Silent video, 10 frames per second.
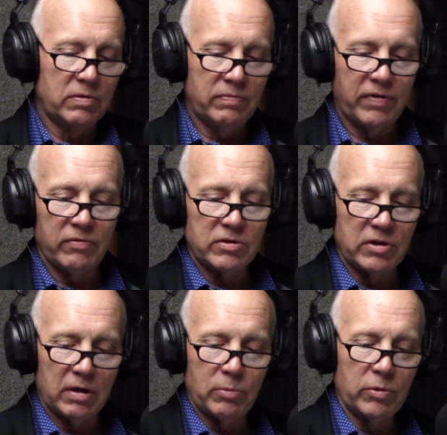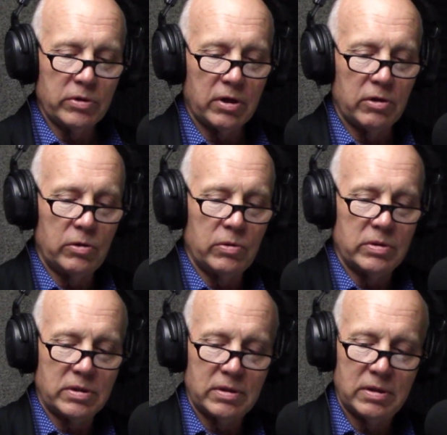Father John Boyko, who
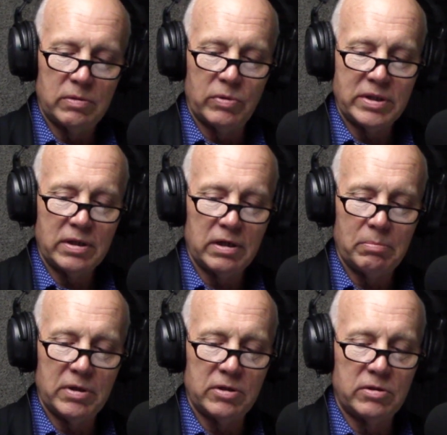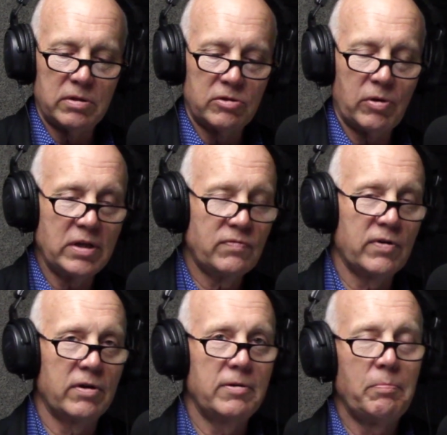has recently been
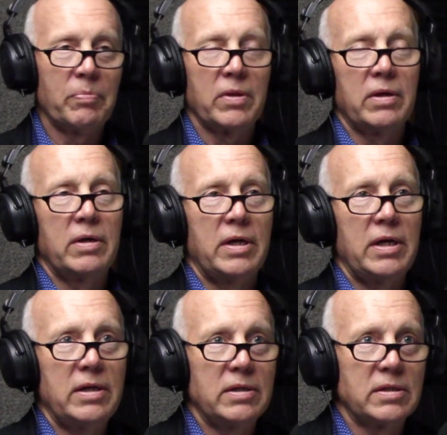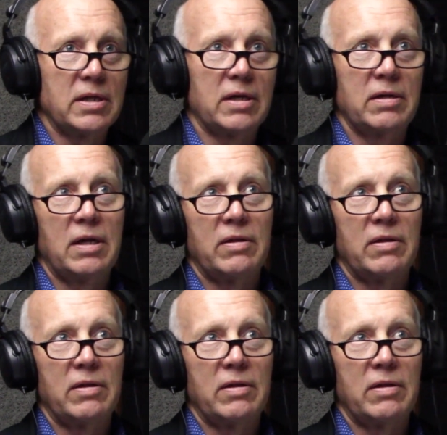transferred, he is, I